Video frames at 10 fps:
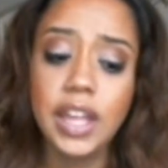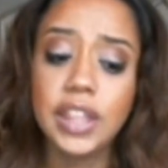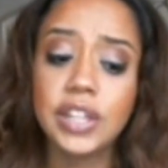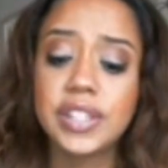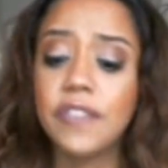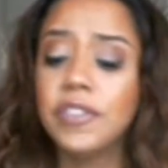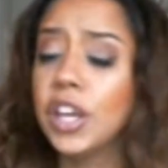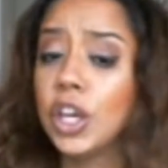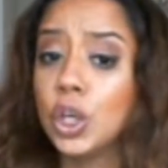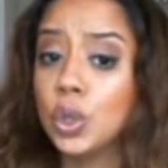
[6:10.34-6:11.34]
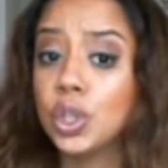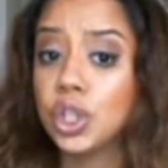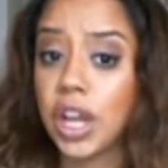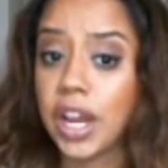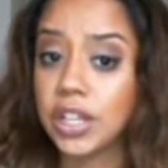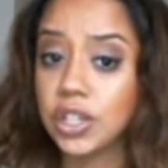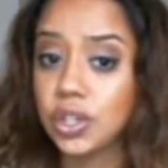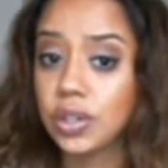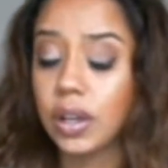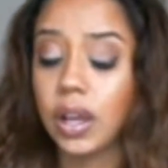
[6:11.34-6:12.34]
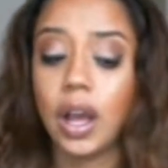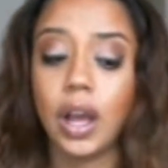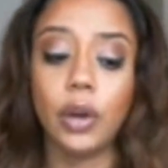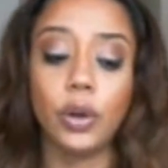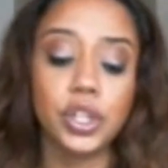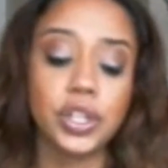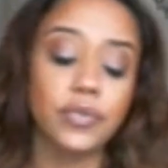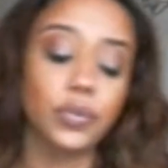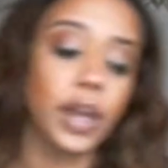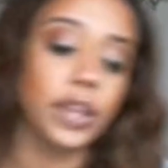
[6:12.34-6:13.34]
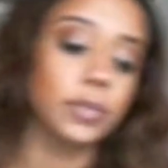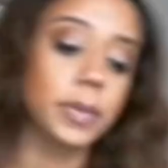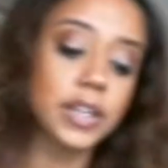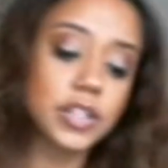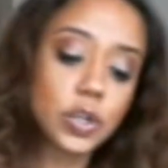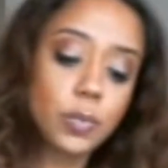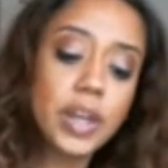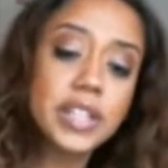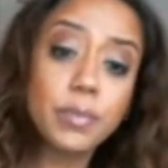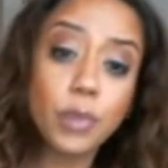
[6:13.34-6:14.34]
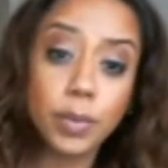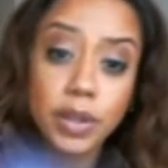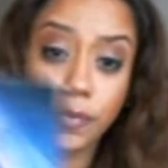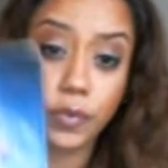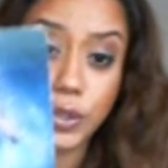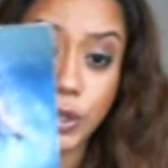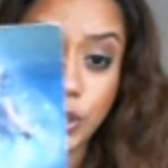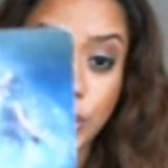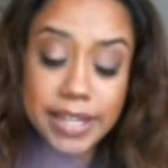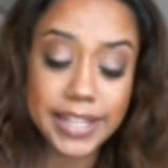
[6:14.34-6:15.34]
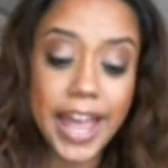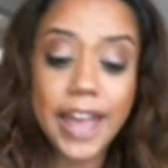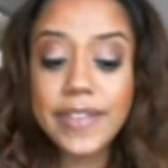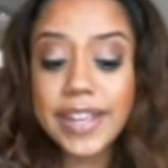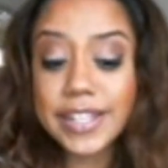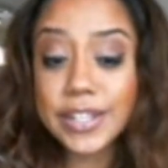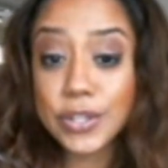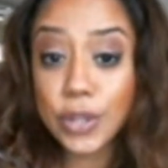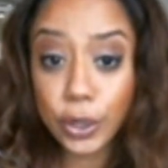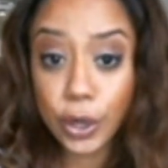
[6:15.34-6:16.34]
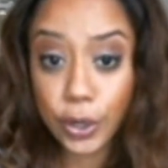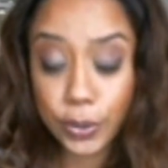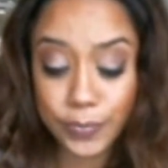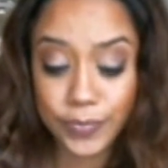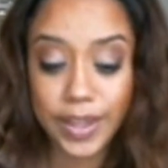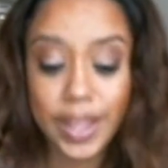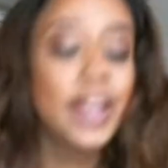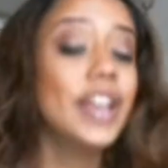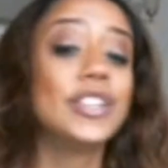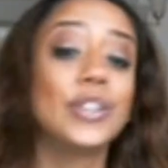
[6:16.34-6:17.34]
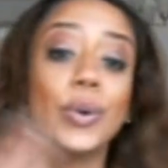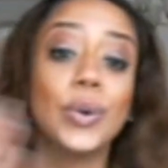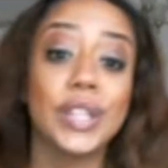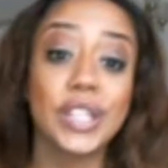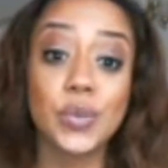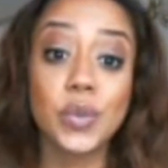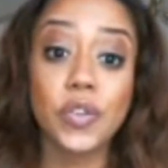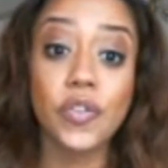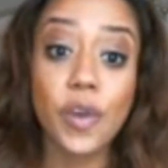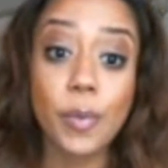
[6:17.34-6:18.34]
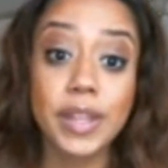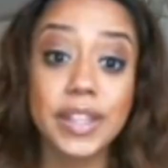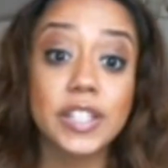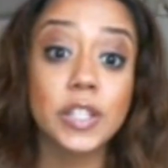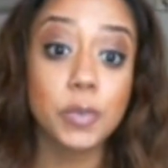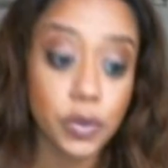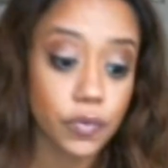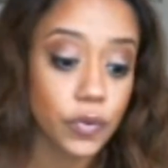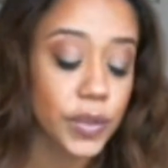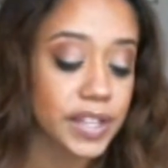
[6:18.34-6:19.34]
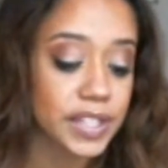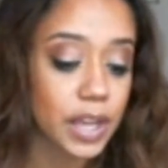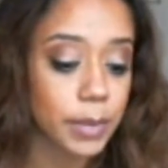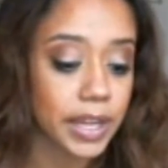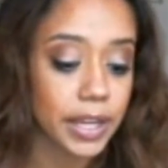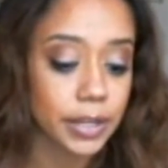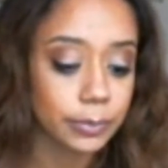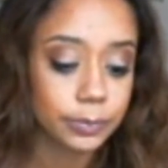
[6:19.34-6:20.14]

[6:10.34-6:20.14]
There's definitely a huge change, or shift rather, because in your present moment, the first card you guys have is the Star card. So this is wish fulfillment. This is beautiful things coming in.